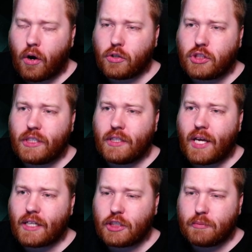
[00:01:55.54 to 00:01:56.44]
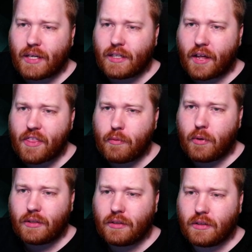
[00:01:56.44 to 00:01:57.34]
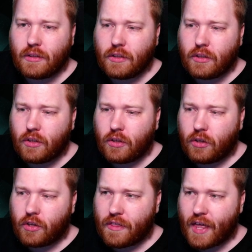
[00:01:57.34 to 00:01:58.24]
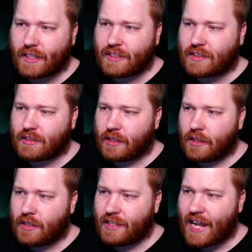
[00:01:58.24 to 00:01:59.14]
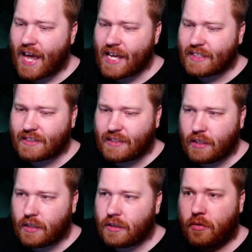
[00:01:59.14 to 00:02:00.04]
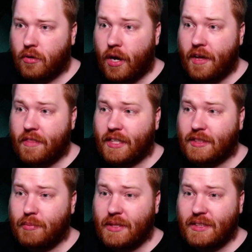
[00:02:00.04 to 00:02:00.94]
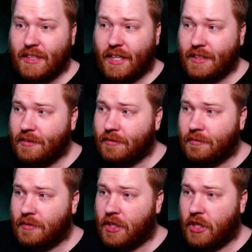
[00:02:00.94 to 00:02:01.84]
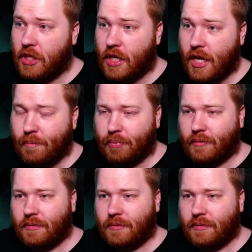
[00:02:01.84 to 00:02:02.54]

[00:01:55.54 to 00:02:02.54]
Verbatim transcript: Oh, she, yeah, she made another one. That's nasty. And there's a Beast Titan. Yep.